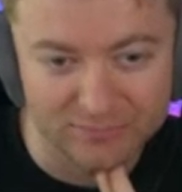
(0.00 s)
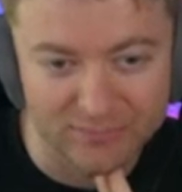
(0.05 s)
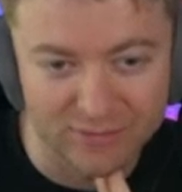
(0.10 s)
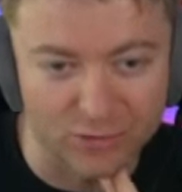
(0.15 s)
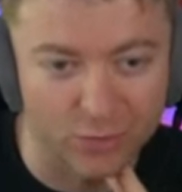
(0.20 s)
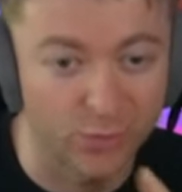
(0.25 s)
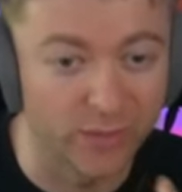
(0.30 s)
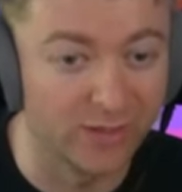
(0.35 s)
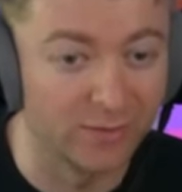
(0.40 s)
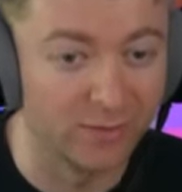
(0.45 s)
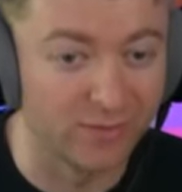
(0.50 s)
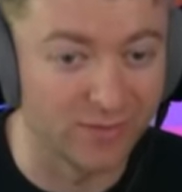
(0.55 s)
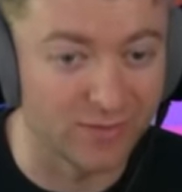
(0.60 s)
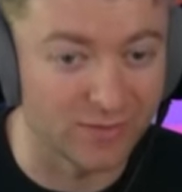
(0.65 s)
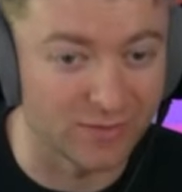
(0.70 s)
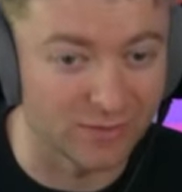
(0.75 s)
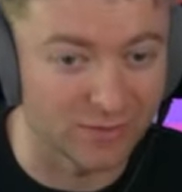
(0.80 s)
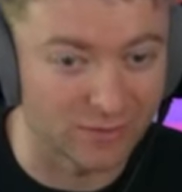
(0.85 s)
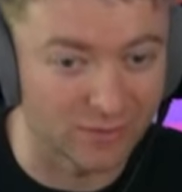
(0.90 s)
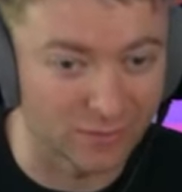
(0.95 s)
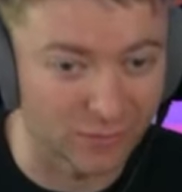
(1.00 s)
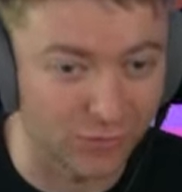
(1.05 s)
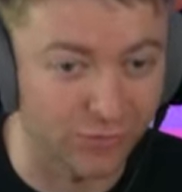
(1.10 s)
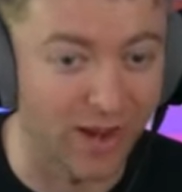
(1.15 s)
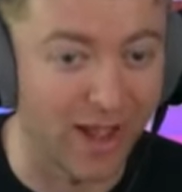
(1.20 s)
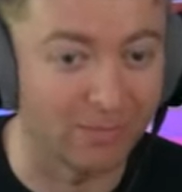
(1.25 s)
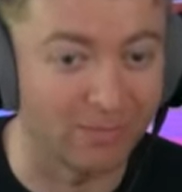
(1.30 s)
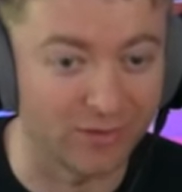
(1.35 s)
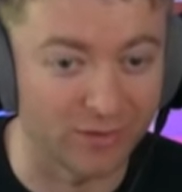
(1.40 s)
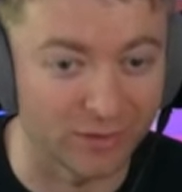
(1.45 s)
The queen was
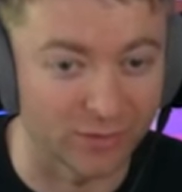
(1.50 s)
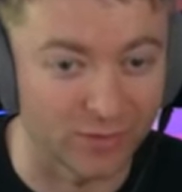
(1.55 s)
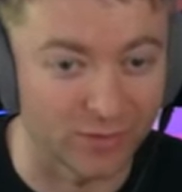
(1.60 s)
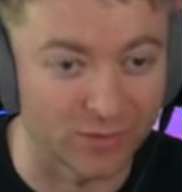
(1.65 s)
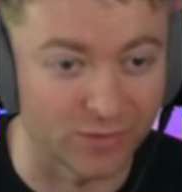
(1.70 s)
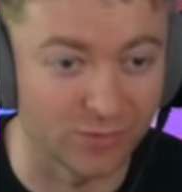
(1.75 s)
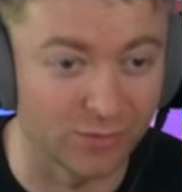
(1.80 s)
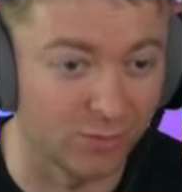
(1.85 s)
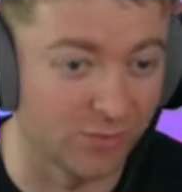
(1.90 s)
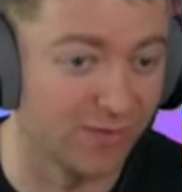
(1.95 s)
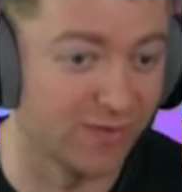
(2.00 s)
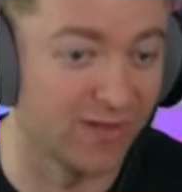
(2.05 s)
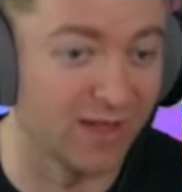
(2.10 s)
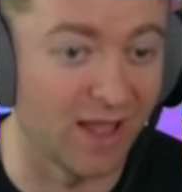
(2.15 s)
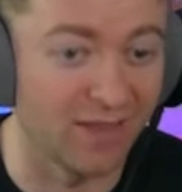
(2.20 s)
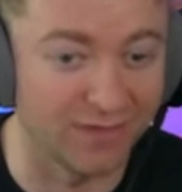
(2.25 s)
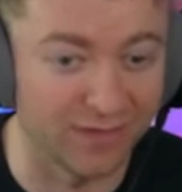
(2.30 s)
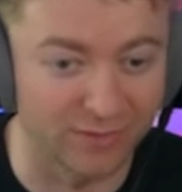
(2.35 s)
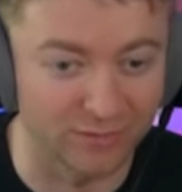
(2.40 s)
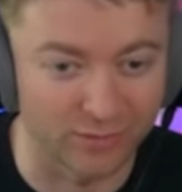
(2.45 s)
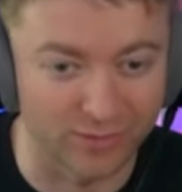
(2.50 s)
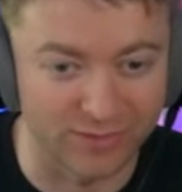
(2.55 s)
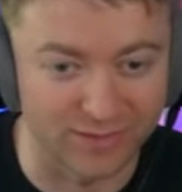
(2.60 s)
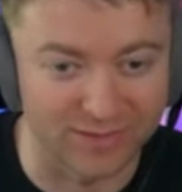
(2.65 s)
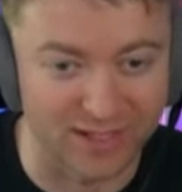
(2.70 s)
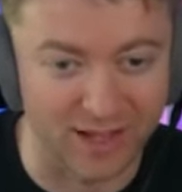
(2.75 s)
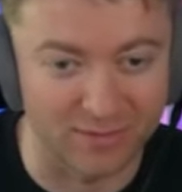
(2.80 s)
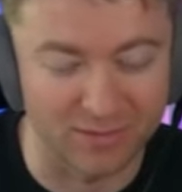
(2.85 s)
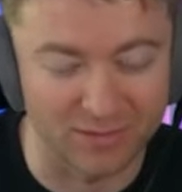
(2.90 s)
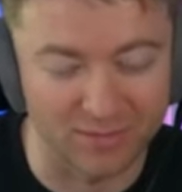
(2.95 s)
trapped though, so there was nothing really
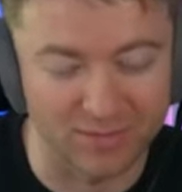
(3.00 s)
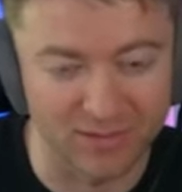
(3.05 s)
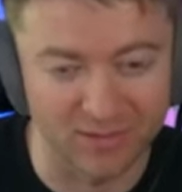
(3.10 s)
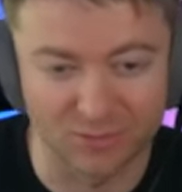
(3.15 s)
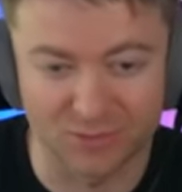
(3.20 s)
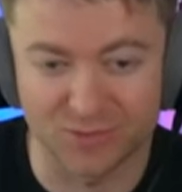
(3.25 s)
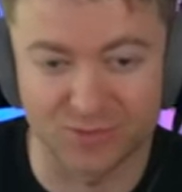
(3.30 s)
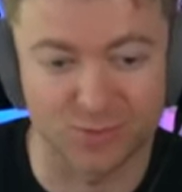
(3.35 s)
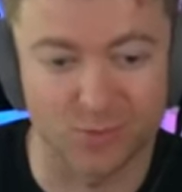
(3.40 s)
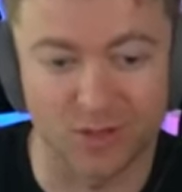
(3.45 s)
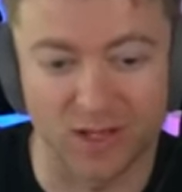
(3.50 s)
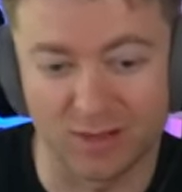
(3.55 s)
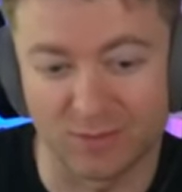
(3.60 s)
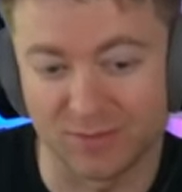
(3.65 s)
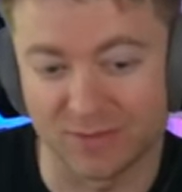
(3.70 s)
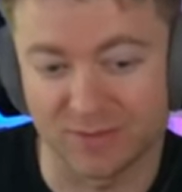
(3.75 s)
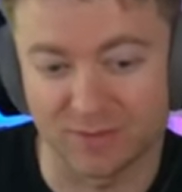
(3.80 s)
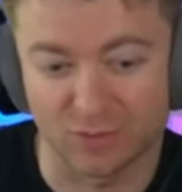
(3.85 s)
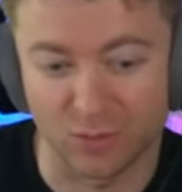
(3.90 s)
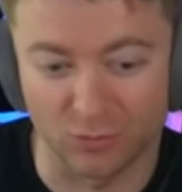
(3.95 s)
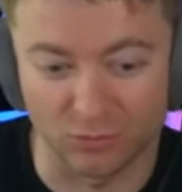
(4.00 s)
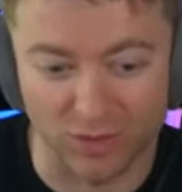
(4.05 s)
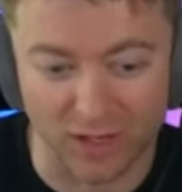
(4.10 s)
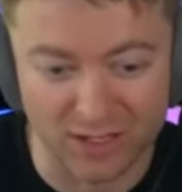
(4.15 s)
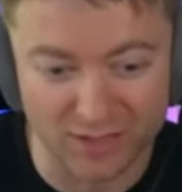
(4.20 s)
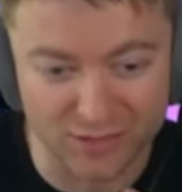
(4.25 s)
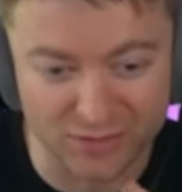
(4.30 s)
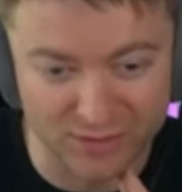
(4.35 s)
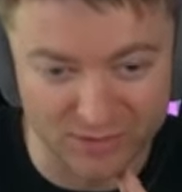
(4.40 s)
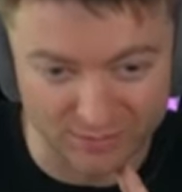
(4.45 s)
stopping me, which is why I was in no
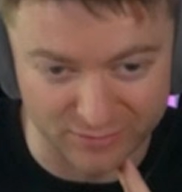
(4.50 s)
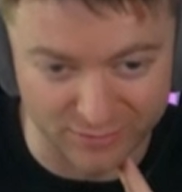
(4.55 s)
rush. I